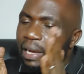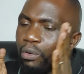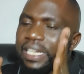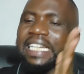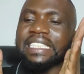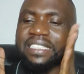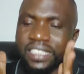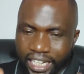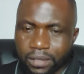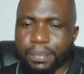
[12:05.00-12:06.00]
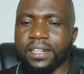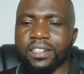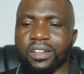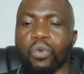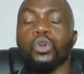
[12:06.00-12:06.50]
Raila Odinga's
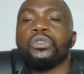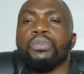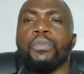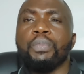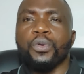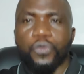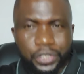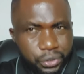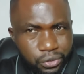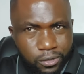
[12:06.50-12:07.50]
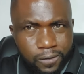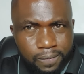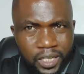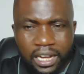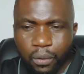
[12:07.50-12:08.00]
statement was more professional
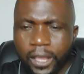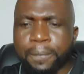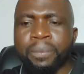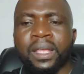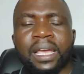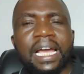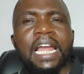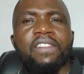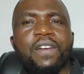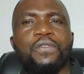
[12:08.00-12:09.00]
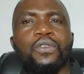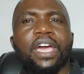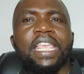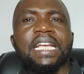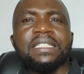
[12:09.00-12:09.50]
in a way, and
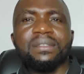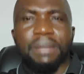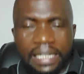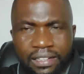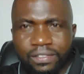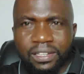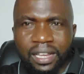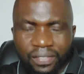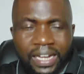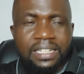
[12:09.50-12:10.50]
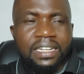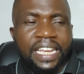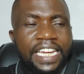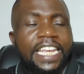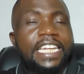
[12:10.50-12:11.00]
therefore Kenyans believed that
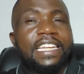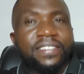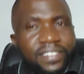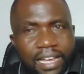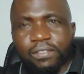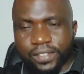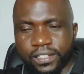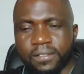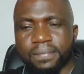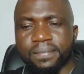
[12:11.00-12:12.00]
it deserved